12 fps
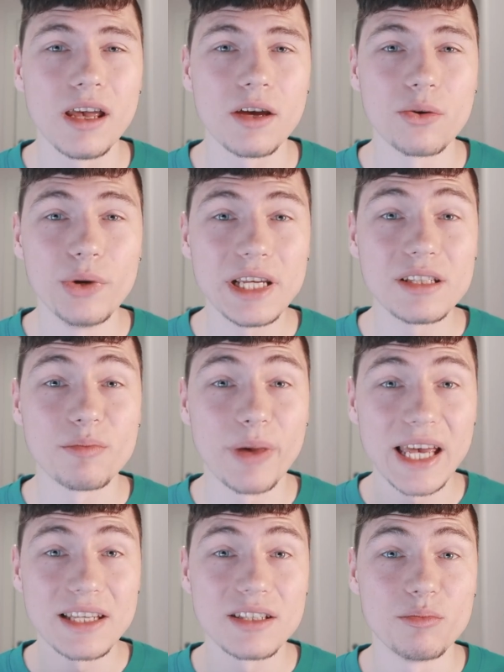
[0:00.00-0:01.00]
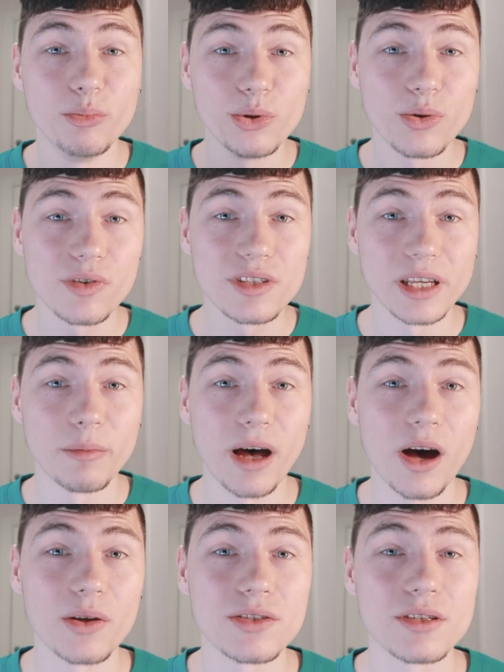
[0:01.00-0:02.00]
read best books
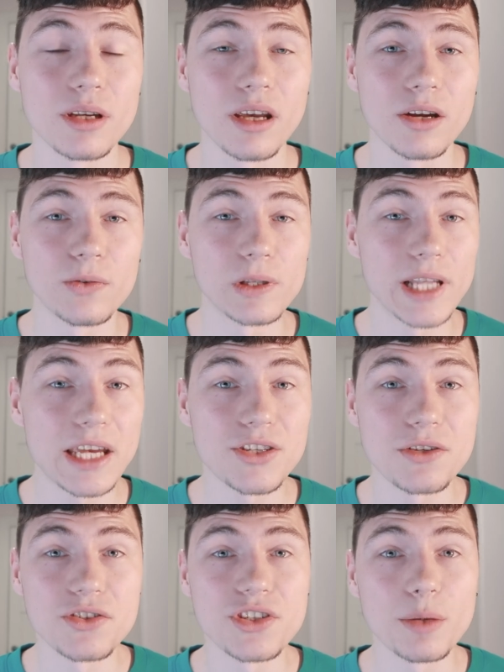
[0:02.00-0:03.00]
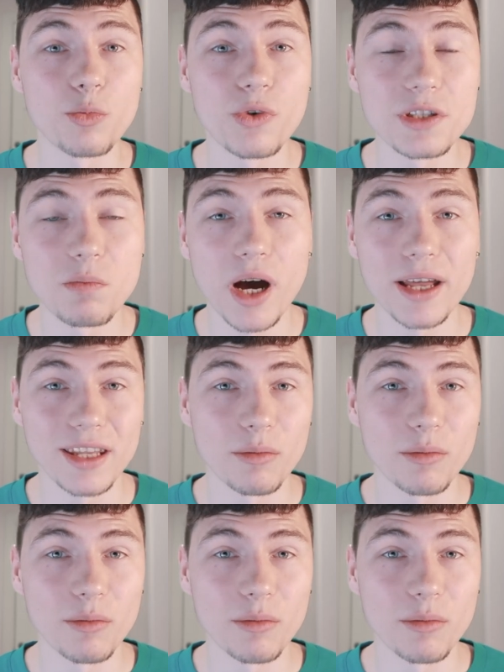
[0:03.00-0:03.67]
about relationship with money,